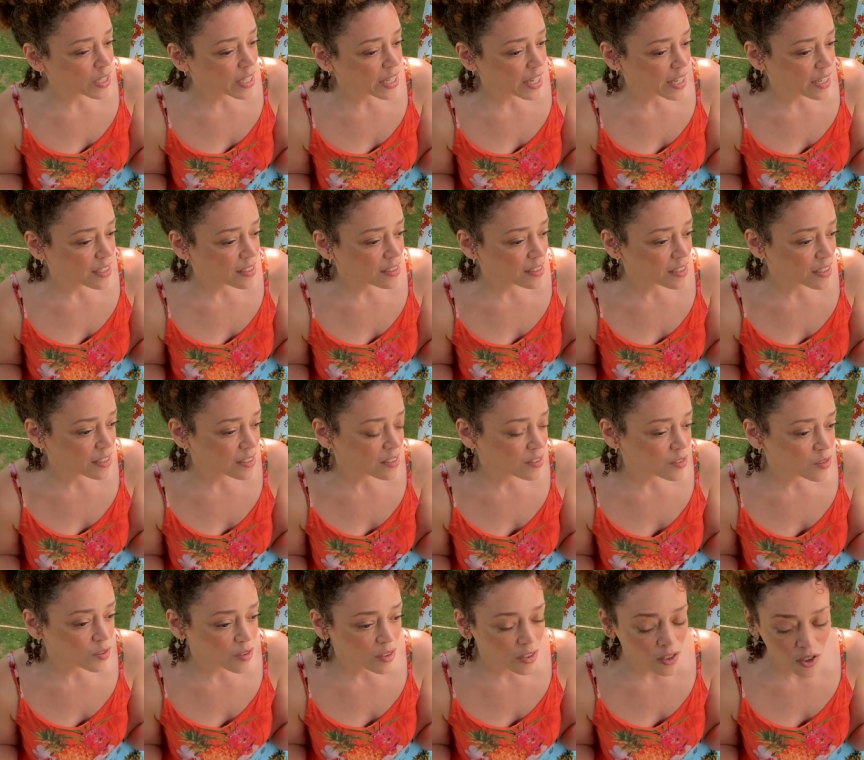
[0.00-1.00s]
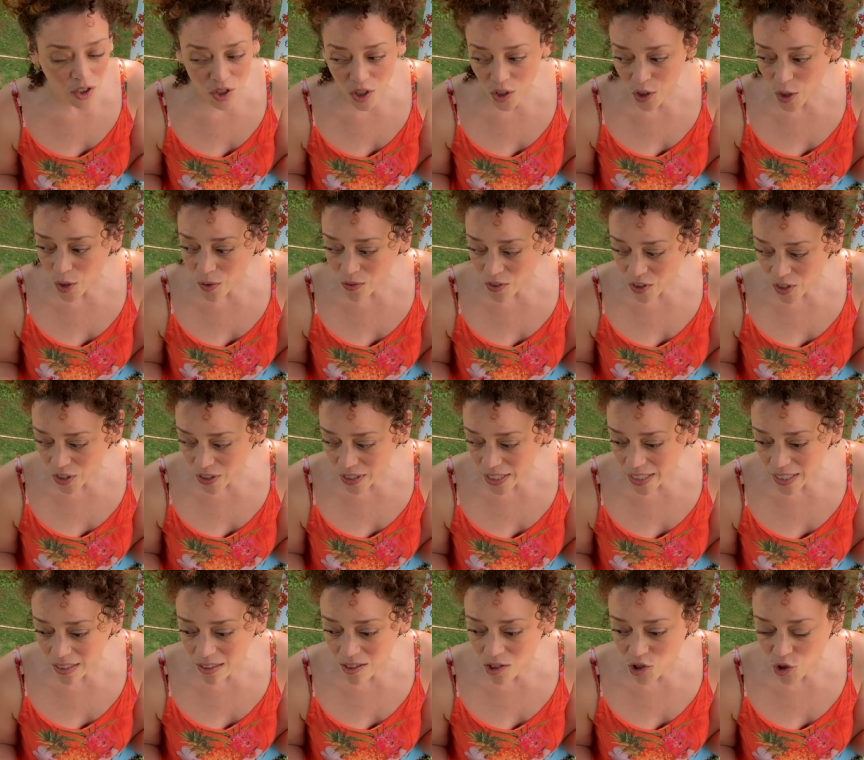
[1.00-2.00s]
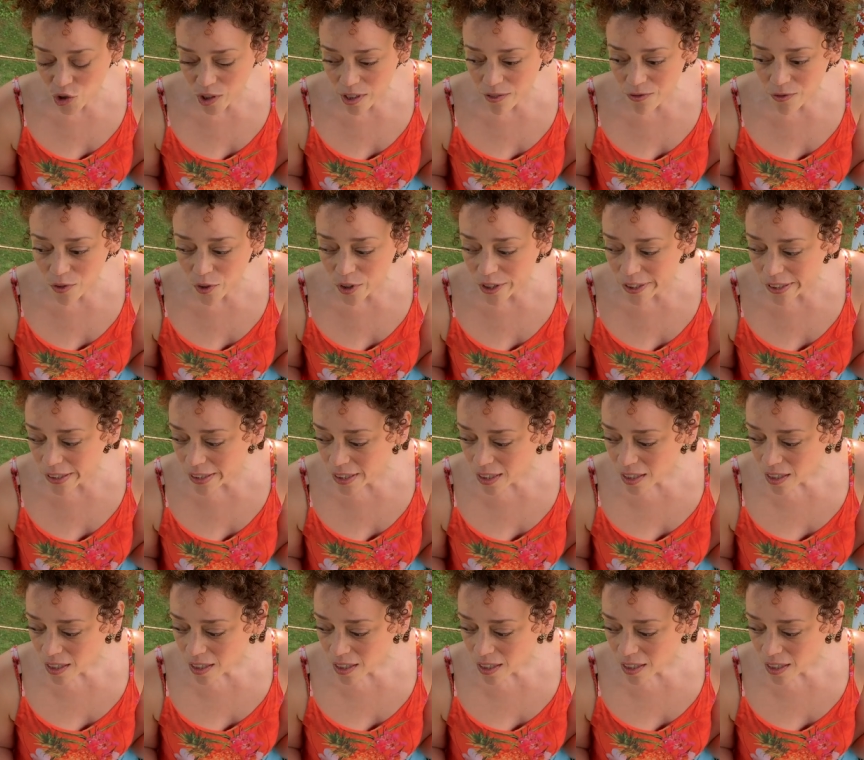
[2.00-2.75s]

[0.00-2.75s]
weekend and took over their kid's tree fort